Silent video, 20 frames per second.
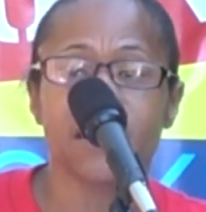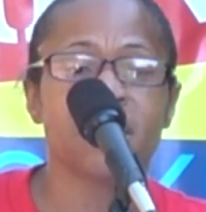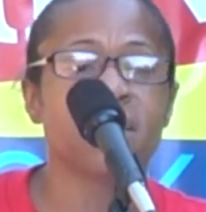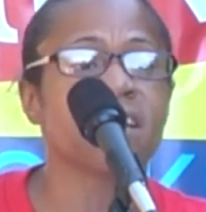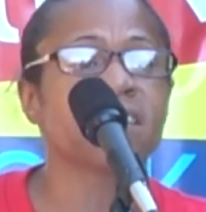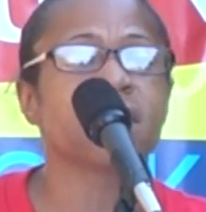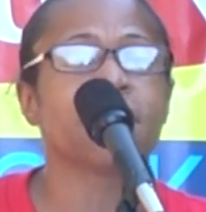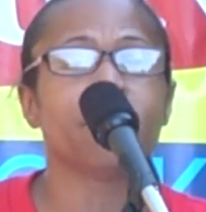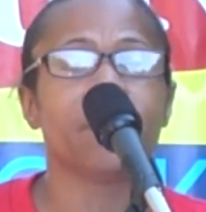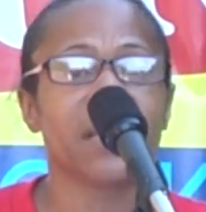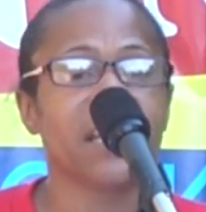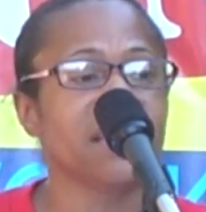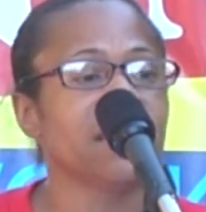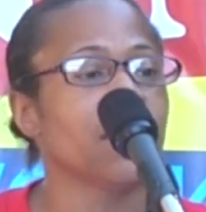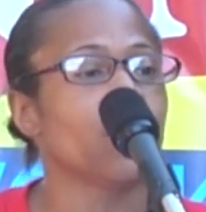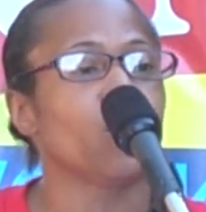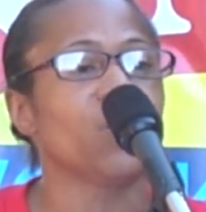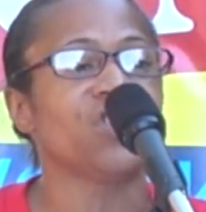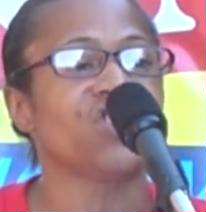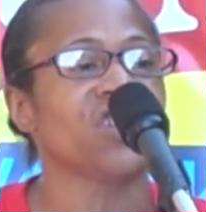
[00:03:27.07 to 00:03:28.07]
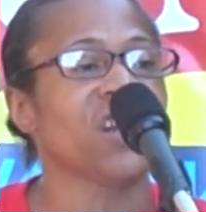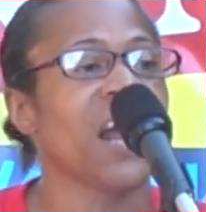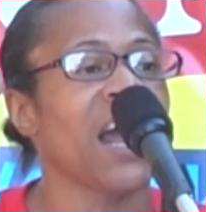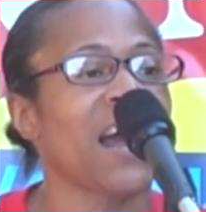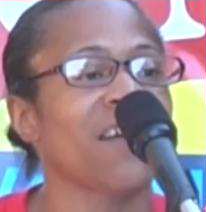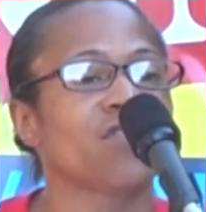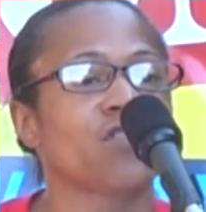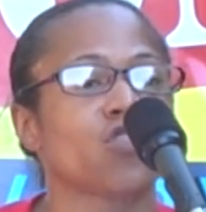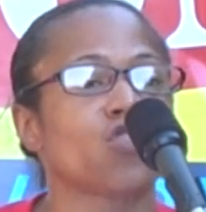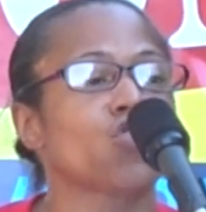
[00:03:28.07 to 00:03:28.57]
Doesn't mean that we should
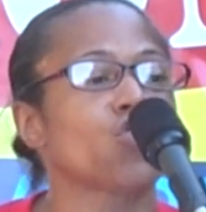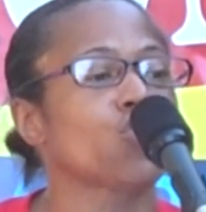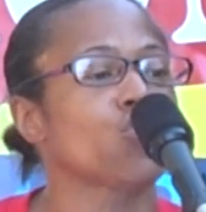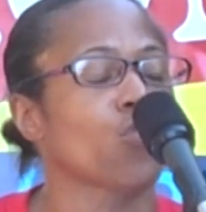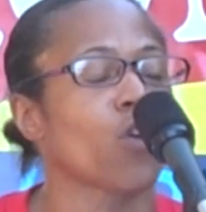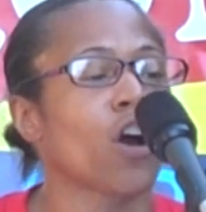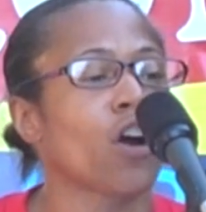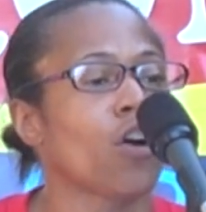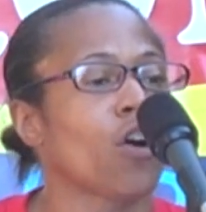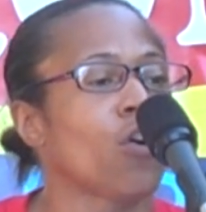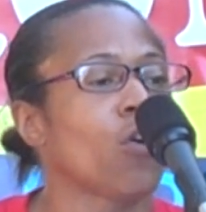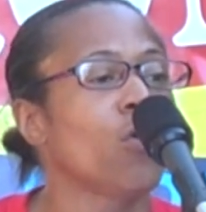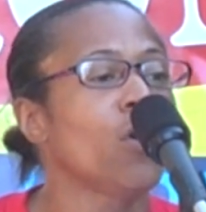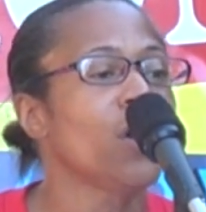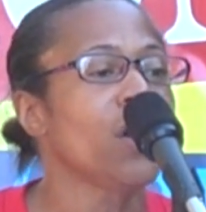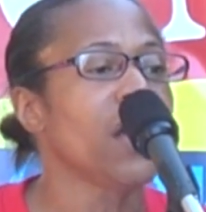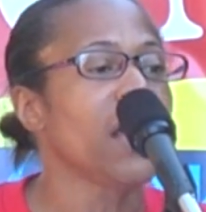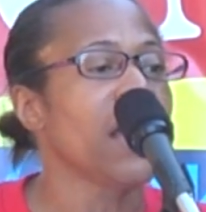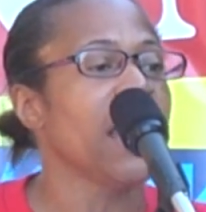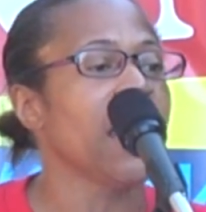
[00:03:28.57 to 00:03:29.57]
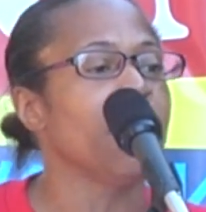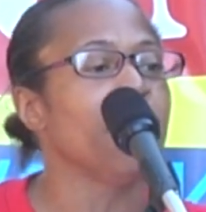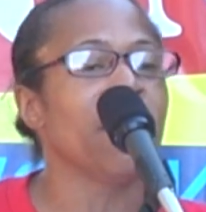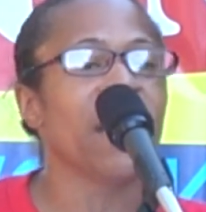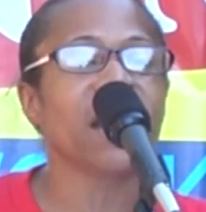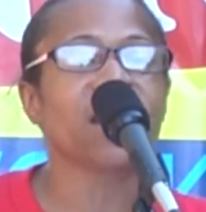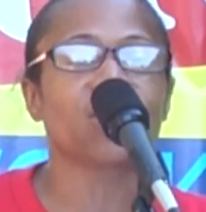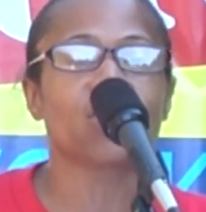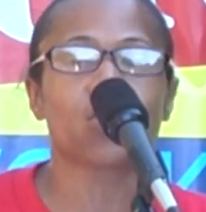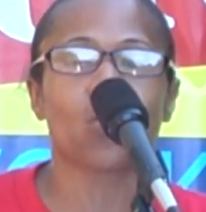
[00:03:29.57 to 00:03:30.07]
have to struggle and
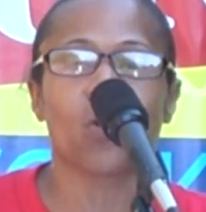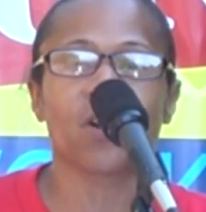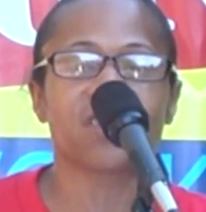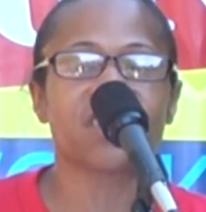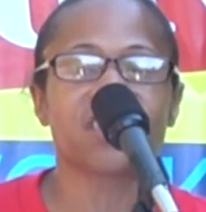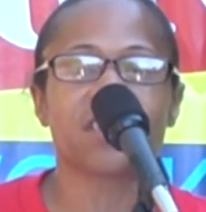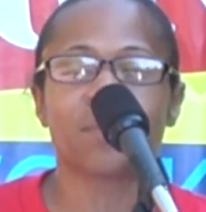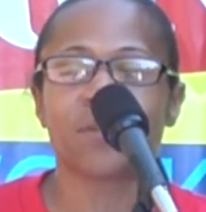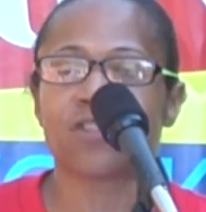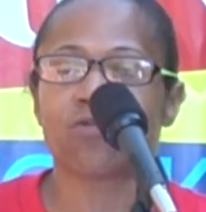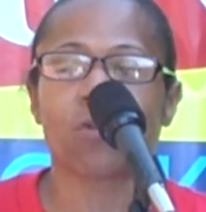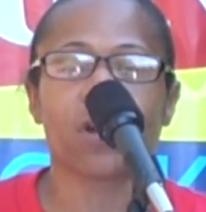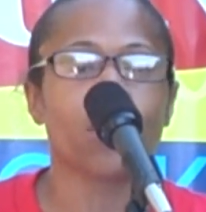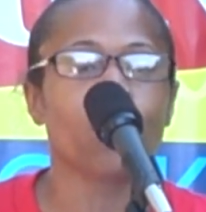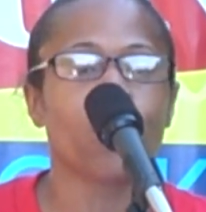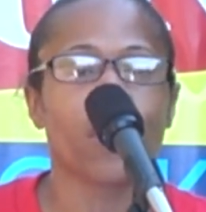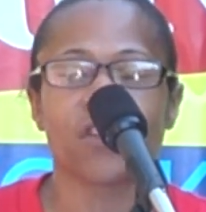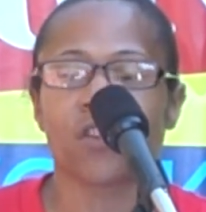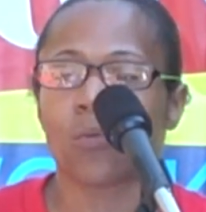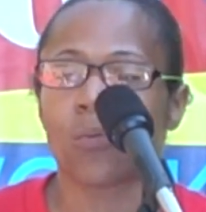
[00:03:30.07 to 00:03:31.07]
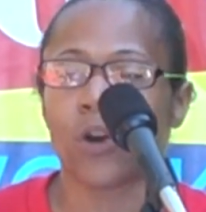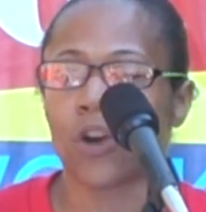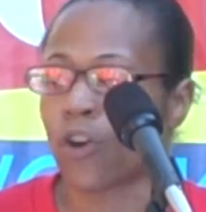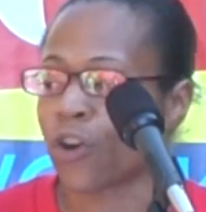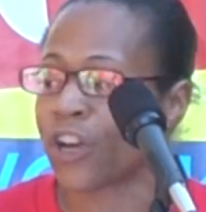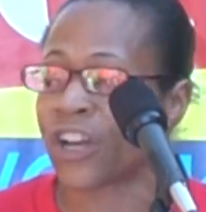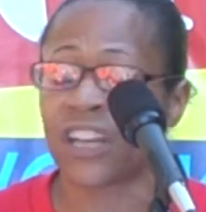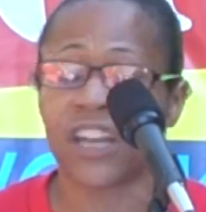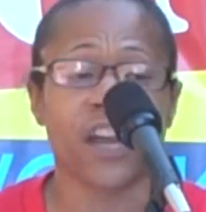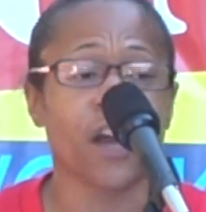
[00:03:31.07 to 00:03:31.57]
make choices between whether we're
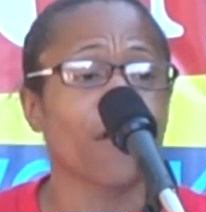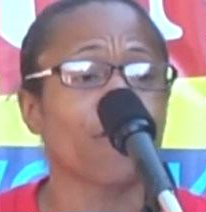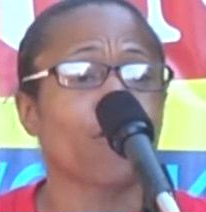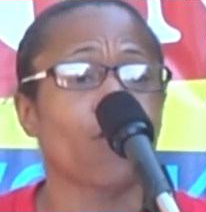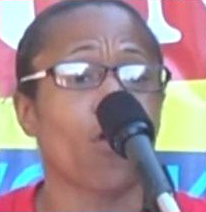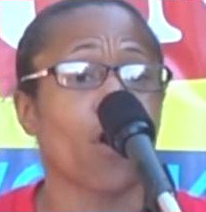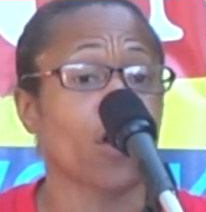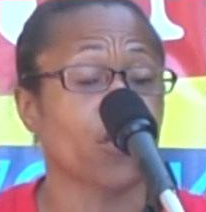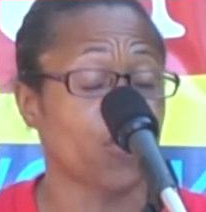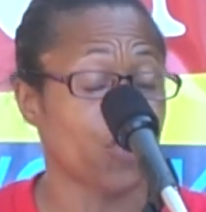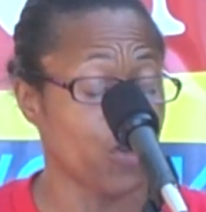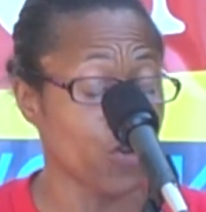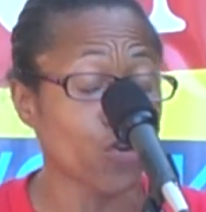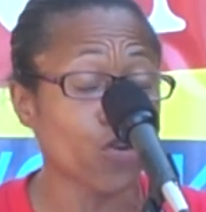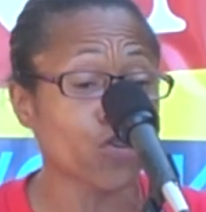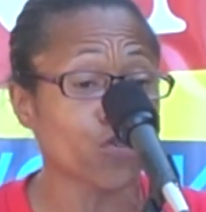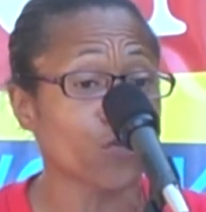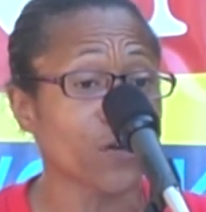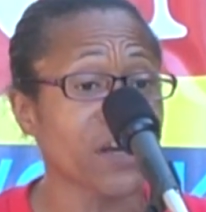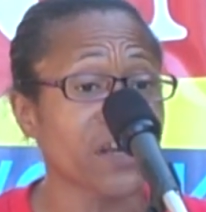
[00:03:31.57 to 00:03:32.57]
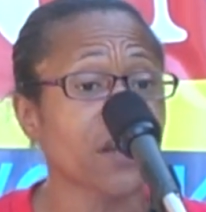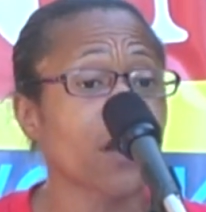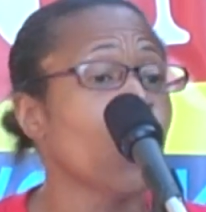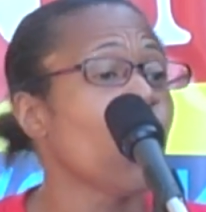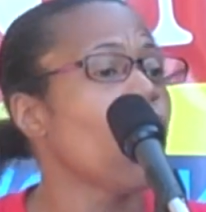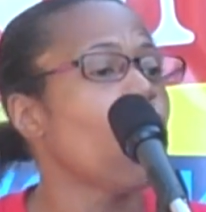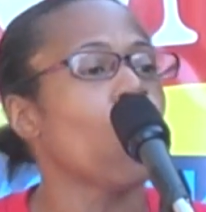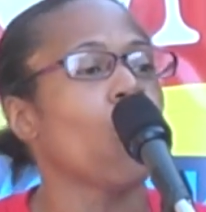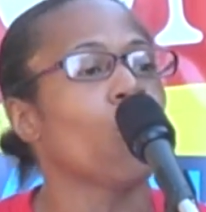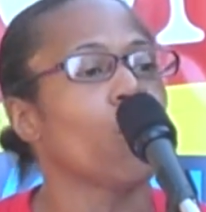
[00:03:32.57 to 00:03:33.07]
going to care for our children
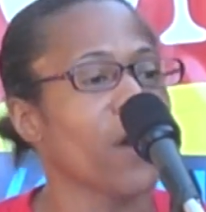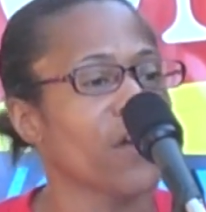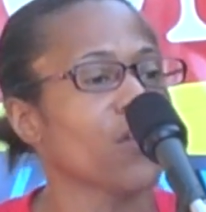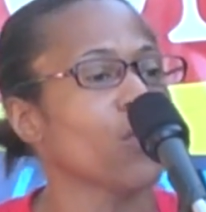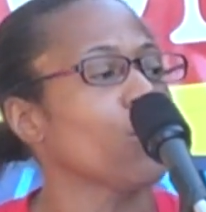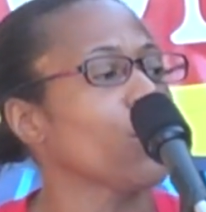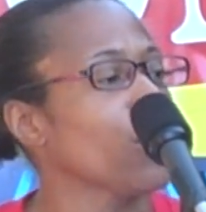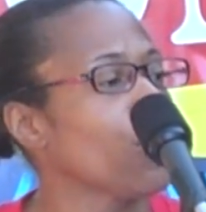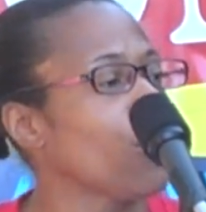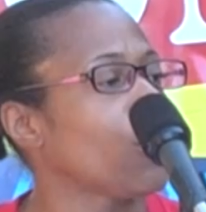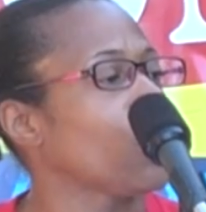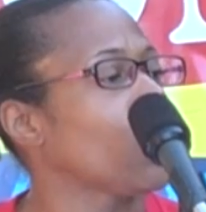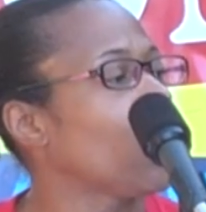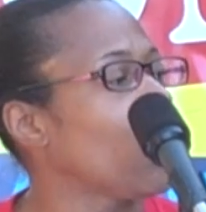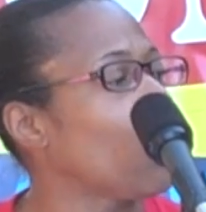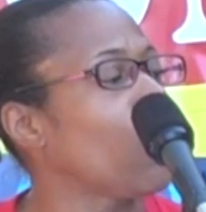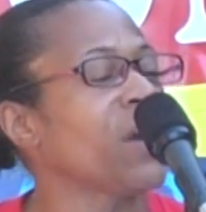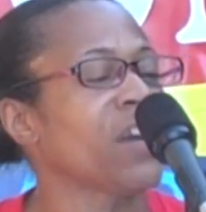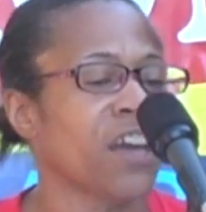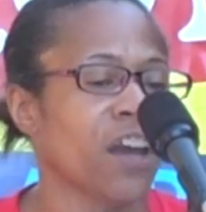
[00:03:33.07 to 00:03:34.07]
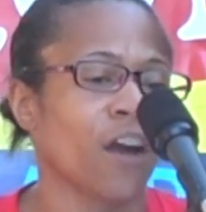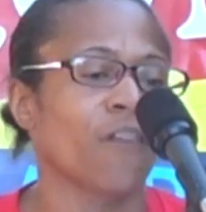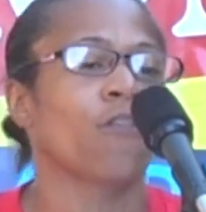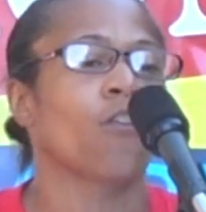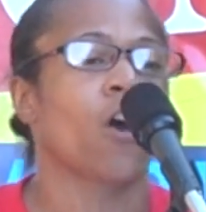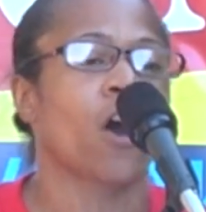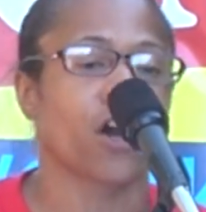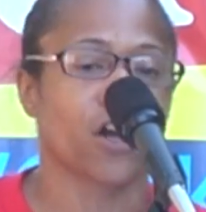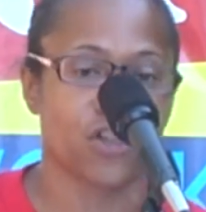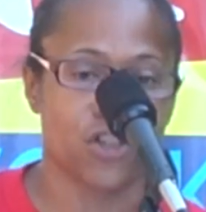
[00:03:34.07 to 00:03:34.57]
or whether we're going to go and care
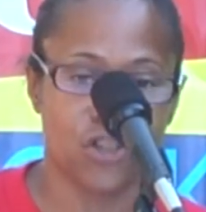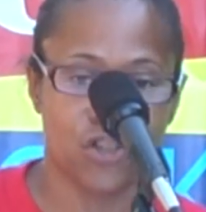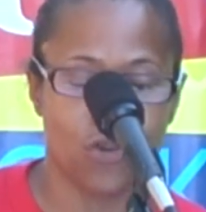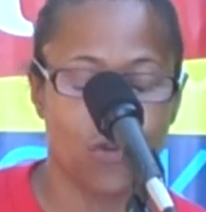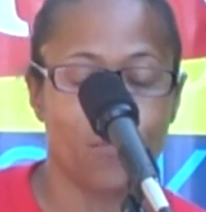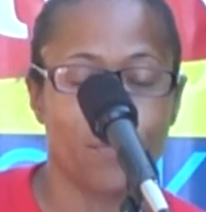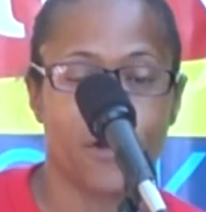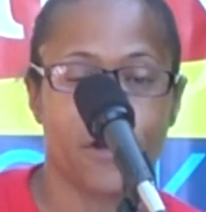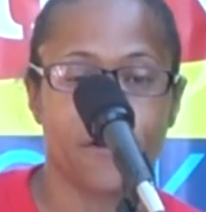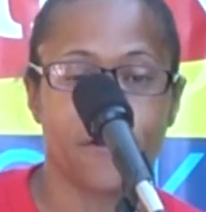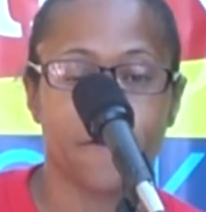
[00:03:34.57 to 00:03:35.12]
for our consumer.